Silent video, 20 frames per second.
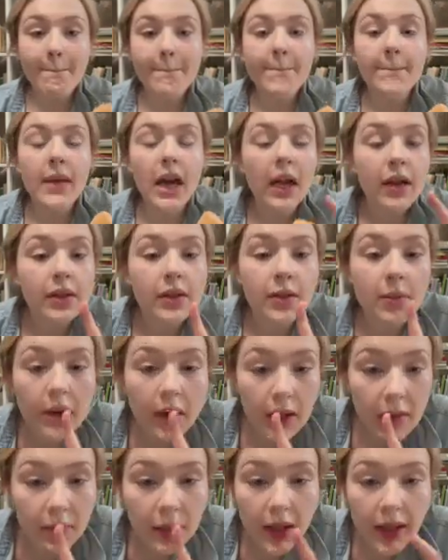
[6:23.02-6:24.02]
Next, we're
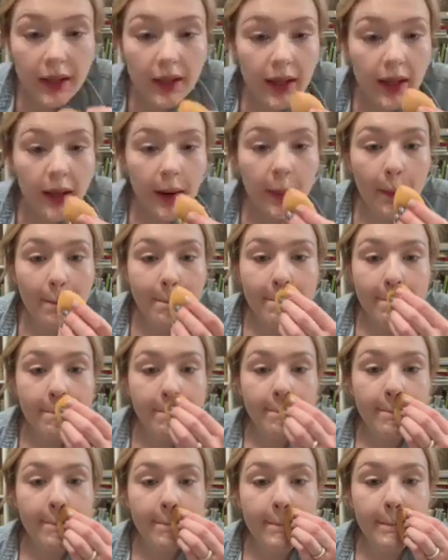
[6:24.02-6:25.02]
gonna blend here,
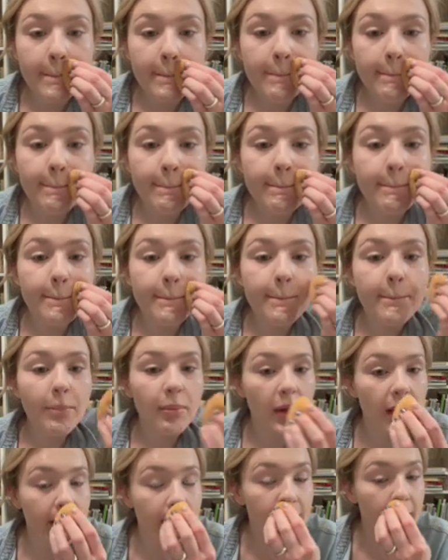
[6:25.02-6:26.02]

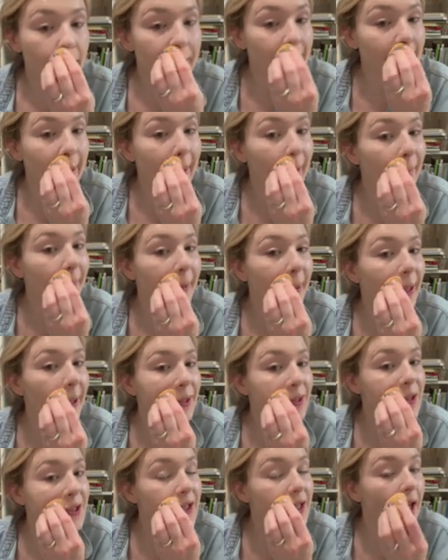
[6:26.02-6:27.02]
blend down each
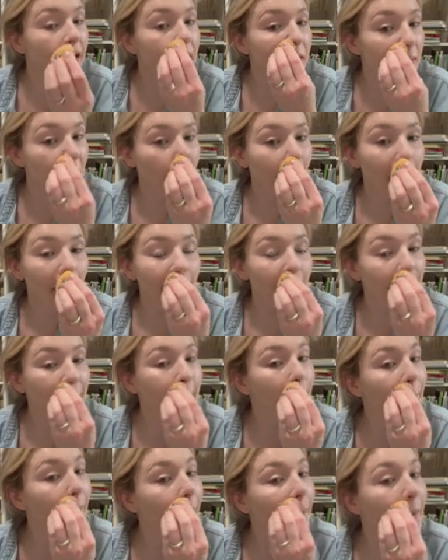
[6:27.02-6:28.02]
side. Remember to
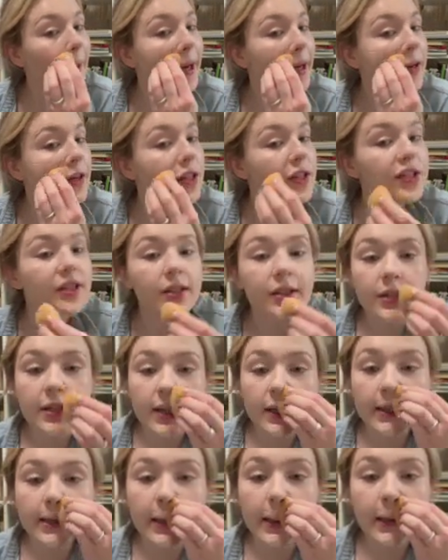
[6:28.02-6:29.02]
go in
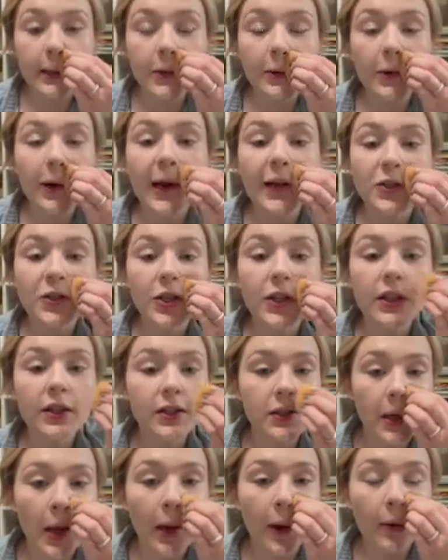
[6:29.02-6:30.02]
consistent
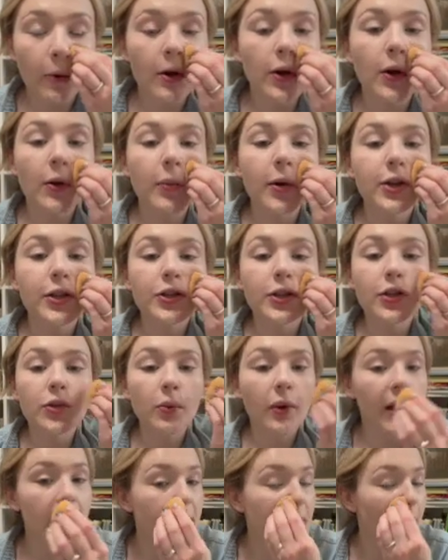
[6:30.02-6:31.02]
directions. We don't wanna
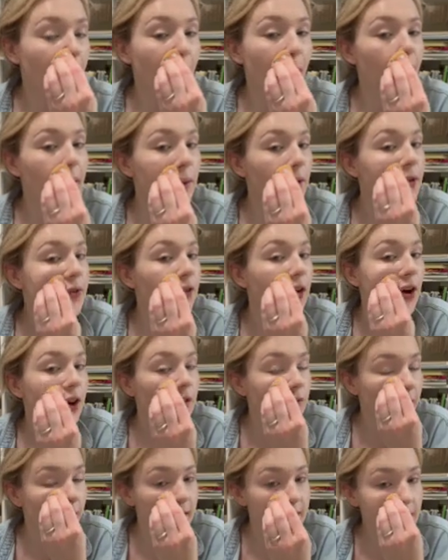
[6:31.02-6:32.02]
swipe all over our
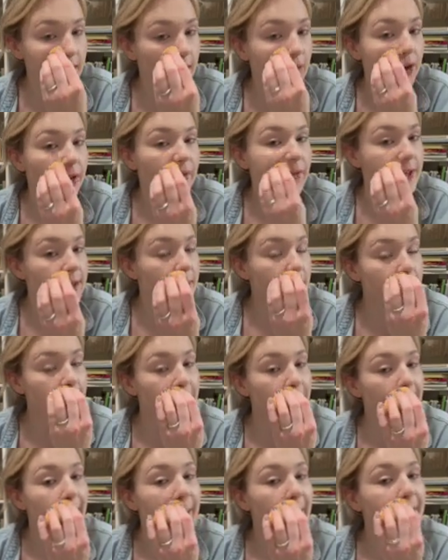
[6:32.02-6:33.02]
face. That'll give you some
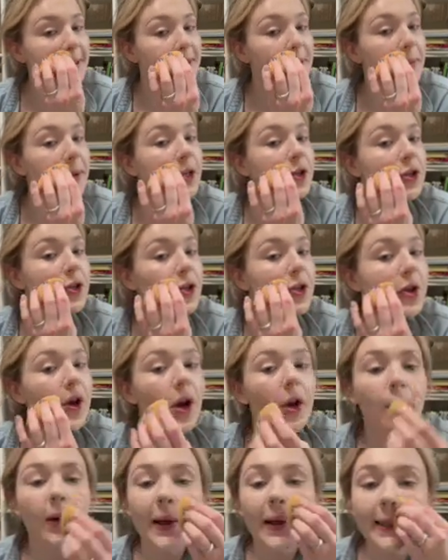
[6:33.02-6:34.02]
streakiness. So make sure you
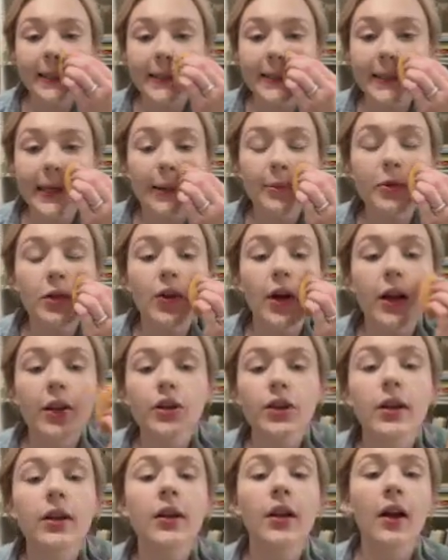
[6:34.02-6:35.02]
go in the same
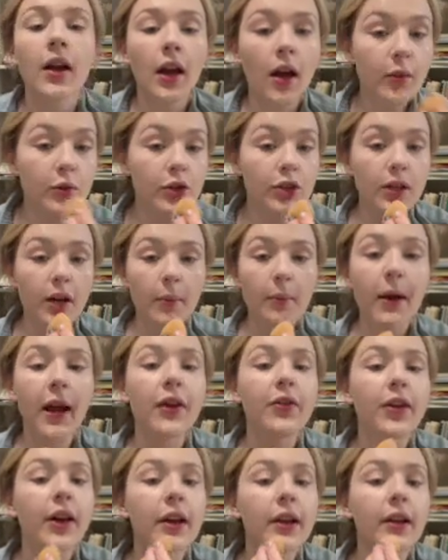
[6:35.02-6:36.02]
direction. We're just gonna
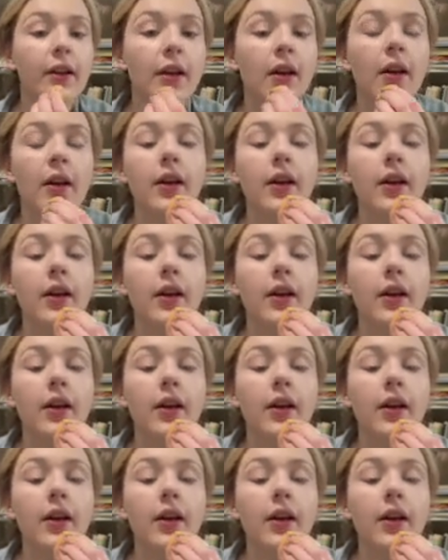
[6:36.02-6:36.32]
pat that in.